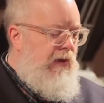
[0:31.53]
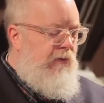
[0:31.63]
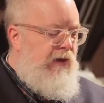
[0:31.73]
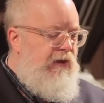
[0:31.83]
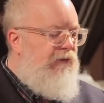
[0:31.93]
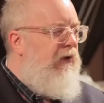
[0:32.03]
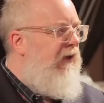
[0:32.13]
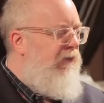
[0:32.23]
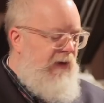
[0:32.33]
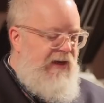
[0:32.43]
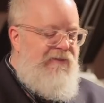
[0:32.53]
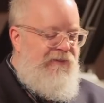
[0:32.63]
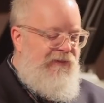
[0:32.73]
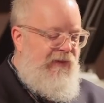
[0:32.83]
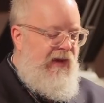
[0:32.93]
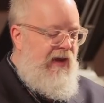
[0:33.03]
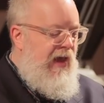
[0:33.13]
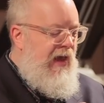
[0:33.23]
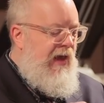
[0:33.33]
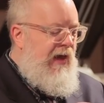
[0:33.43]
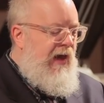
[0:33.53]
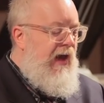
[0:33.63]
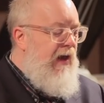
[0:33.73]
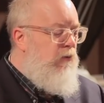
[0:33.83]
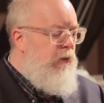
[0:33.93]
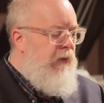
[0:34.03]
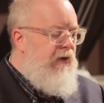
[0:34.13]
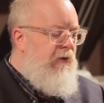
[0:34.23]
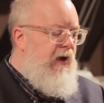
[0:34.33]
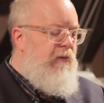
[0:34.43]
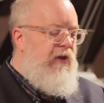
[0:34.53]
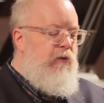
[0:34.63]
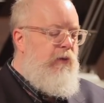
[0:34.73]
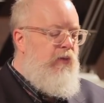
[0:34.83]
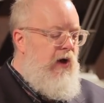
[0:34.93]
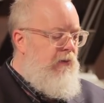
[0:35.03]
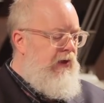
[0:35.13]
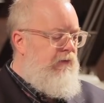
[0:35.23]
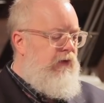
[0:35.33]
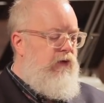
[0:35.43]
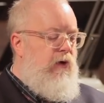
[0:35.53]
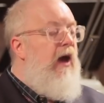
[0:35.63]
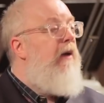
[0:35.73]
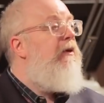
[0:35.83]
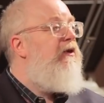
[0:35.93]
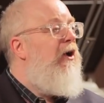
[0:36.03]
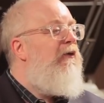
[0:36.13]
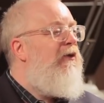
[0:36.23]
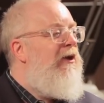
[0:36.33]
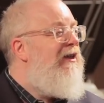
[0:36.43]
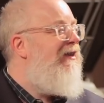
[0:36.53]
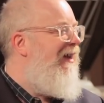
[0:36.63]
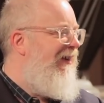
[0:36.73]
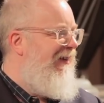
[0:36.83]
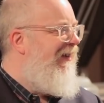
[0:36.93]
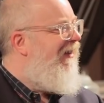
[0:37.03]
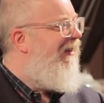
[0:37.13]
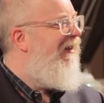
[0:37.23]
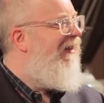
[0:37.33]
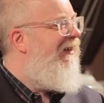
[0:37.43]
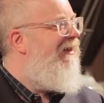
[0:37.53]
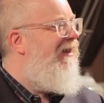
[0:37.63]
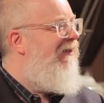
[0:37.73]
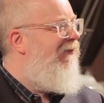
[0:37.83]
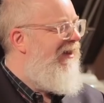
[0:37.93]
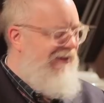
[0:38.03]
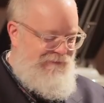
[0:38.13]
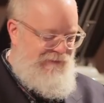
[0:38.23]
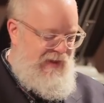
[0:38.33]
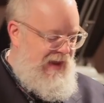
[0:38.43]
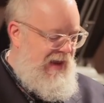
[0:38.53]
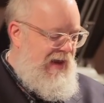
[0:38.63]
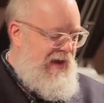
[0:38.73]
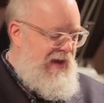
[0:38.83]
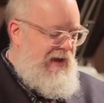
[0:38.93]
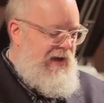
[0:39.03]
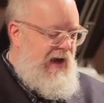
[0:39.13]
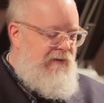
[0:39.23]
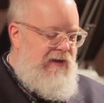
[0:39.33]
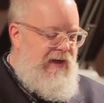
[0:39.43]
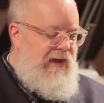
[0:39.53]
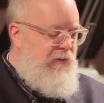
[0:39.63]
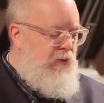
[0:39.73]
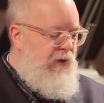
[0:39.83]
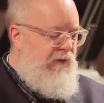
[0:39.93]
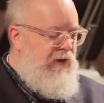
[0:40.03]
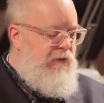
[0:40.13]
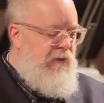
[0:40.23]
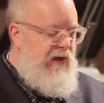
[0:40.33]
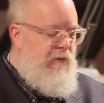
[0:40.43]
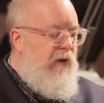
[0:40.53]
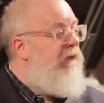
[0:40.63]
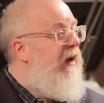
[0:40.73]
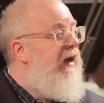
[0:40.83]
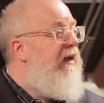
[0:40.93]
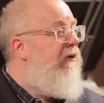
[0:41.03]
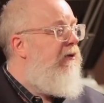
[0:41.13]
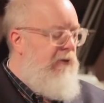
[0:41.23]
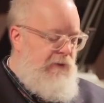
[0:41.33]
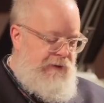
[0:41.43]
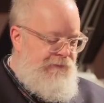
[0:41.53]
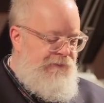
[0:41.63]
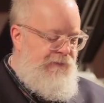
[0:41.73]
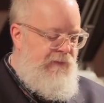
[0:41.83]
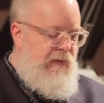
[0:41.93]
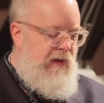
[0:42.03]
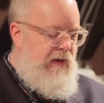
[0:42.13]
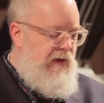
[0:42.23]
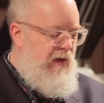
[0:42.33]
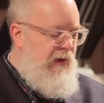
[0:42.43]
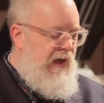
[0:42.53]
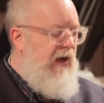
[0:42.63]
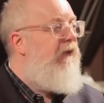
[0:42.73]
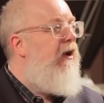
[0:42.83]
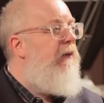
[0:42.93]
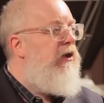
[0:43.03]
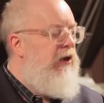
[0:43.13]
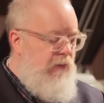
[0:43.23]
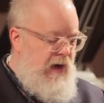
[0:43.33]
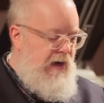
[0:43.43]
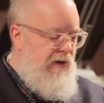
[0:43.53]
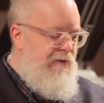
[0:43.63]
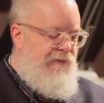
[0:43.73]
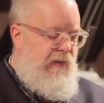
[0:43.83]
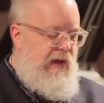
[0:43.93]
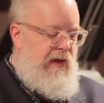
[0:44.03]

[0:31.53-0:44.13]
Please forgive me. I am what my grandmother would probably have described as overexcited this evening. I've just had the privilege of meeting one of my heroes, a man I very much admire,